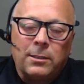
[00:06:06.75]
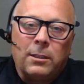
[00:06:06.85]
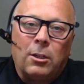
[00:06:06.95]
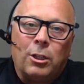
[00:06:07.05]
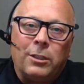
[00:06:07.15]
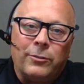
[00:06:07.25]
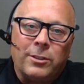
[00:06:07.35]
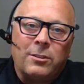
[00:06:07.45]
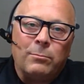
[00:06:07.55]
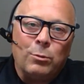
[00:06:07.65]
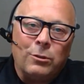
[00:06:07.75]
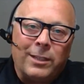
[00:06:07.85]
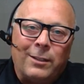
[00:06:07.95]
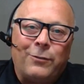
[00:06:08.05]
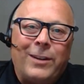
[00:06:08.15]
harvest to
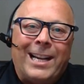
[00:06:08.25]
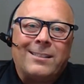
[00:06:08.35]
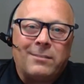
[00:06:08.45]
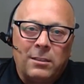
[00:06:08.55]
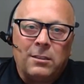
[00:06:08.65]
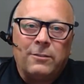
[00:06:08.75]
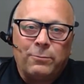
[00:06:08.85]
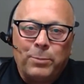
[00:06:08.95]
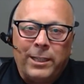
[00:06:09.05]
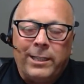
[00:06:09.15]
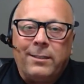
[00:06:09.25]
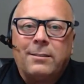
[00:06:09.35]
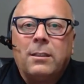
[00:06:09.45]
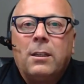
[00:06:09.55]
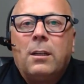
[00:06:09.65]
move at a fast enough
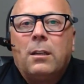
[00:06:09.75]
pace